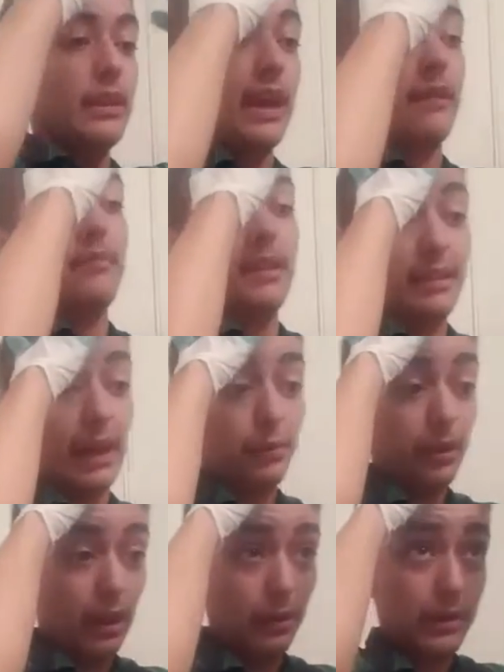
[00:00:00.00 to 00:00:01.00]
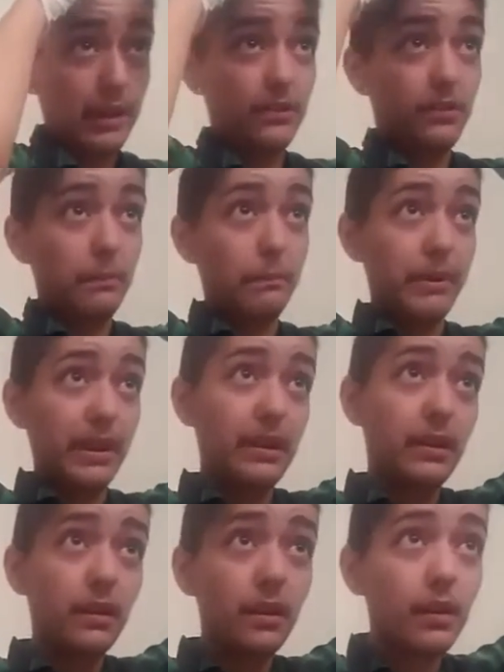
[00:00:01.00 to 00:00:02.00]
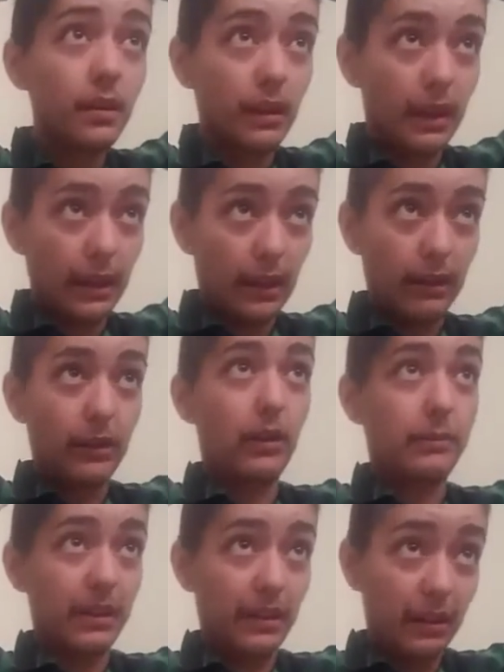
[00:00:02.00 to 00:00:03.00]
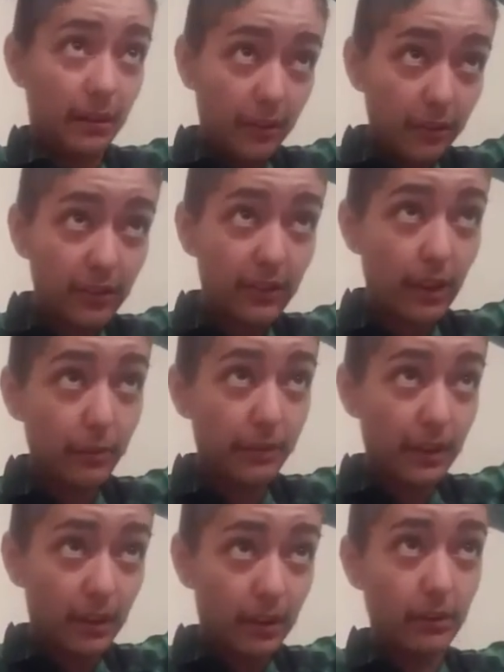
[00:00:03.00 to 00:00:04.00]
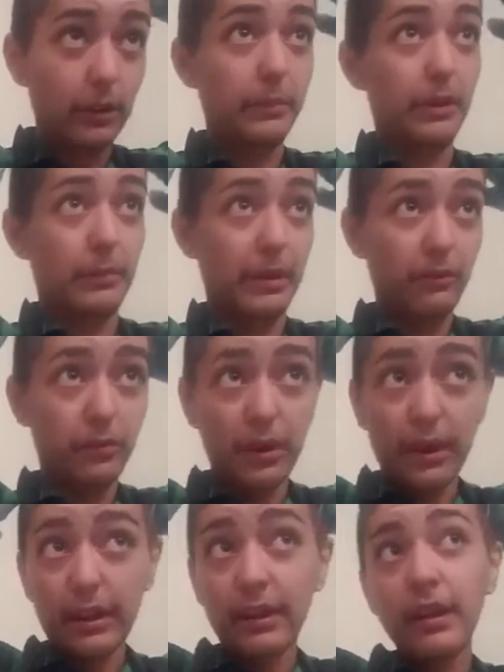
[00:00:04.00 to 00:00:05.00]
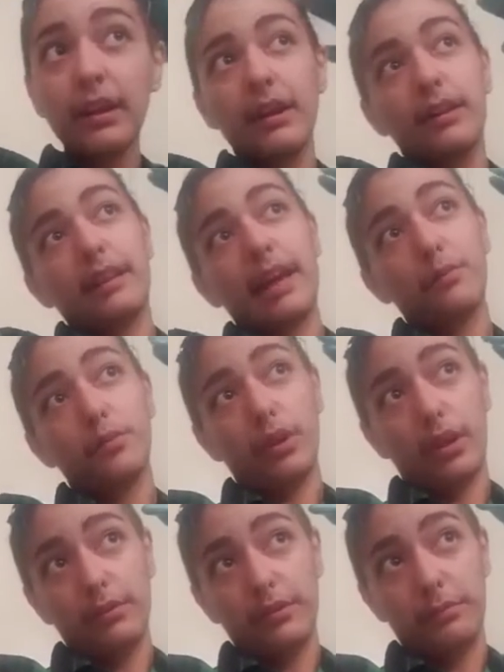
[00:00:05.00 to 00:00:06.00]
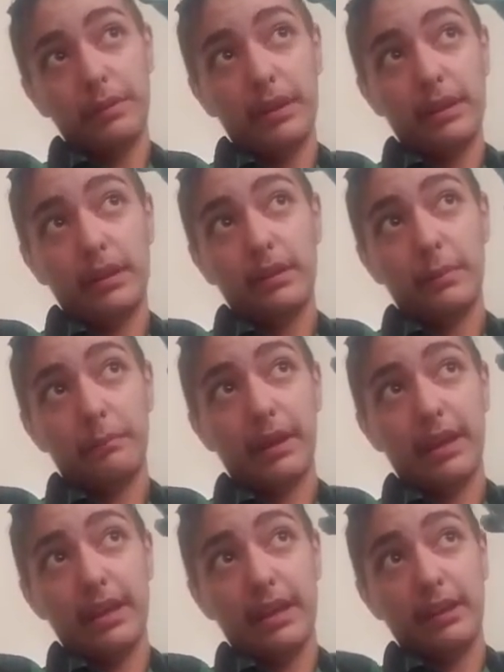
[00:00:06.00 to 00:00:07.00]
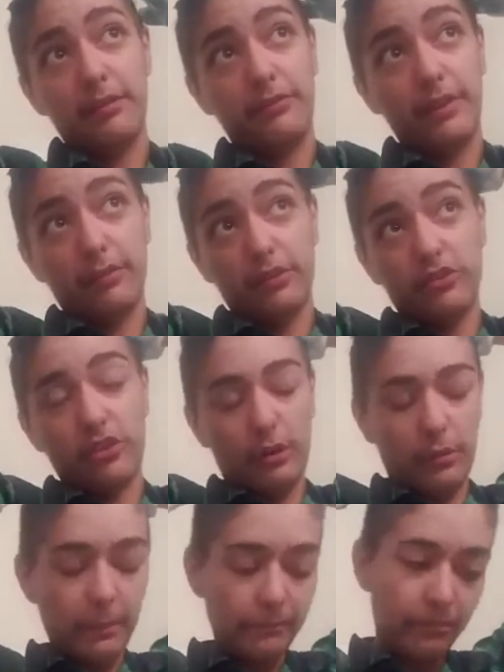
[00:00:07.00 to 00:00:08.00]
yeah, that will always be, I got a little on my scalp there, a little bit on my forehead. That will always be my favorite show.